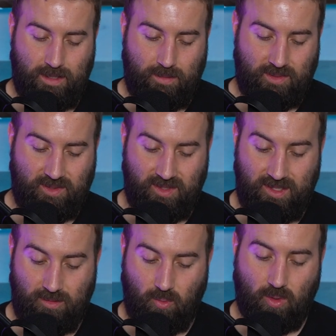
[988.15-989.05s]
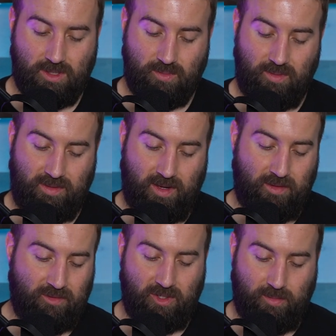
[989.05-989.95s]
Between wars with
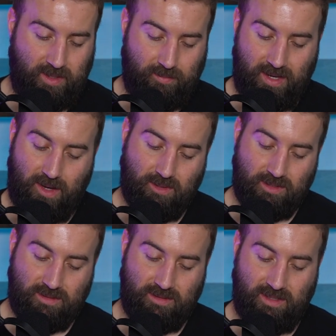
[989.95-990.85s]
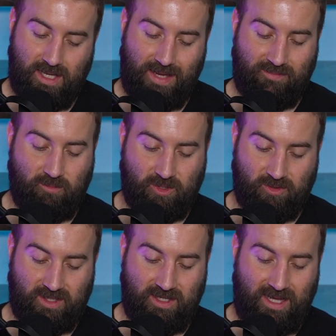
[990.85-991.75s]
other European powers, having
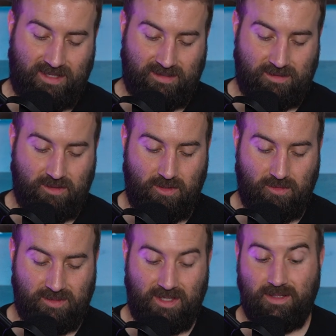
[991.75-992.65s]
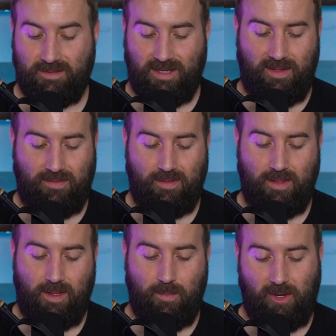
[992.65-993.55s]
restricted access to those South
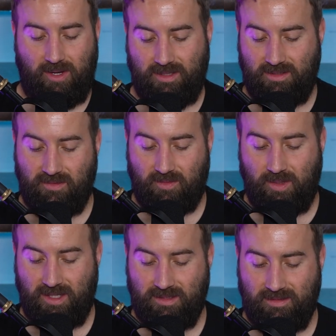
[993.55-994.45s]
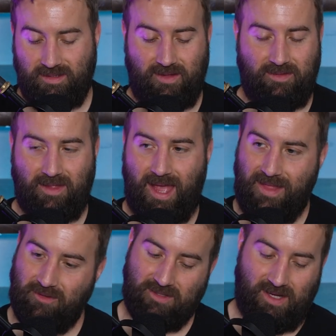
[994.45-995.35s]
American silver mines, now that they
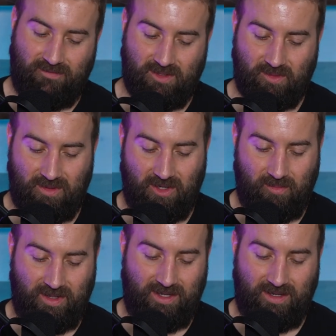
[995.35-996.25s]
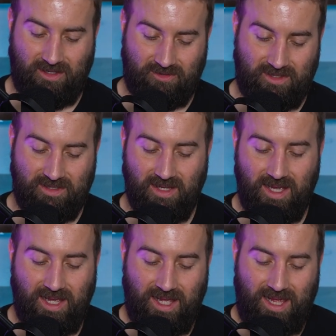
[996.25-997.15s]
had those conflicts with the European countries,
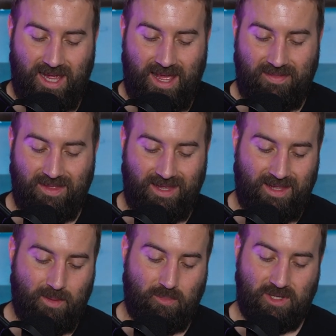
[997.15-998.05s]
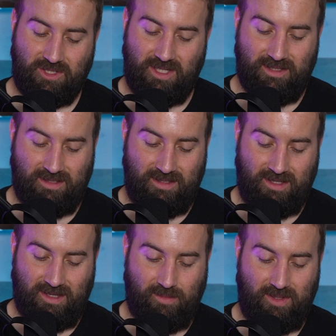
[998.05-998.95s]
and the British East
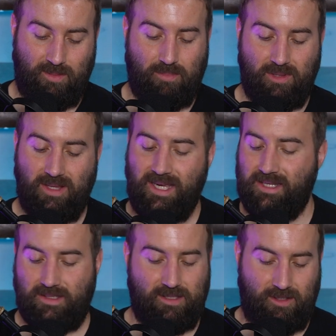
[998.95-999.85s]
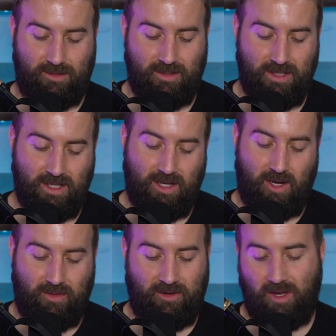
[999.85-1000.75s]
India Company bleeding dough
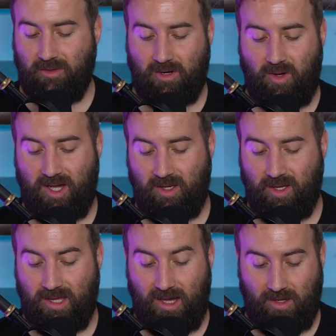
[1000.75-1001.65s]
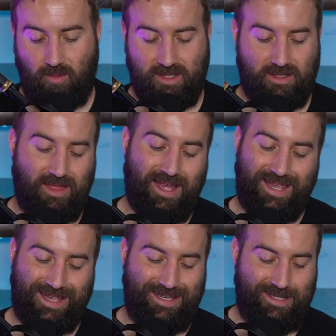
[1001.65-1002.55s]
on their other conquests
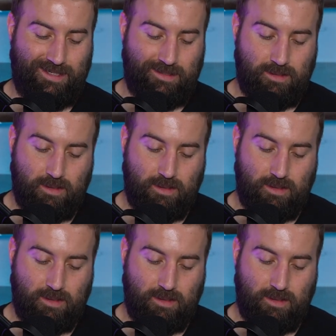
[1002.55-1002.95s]
like India,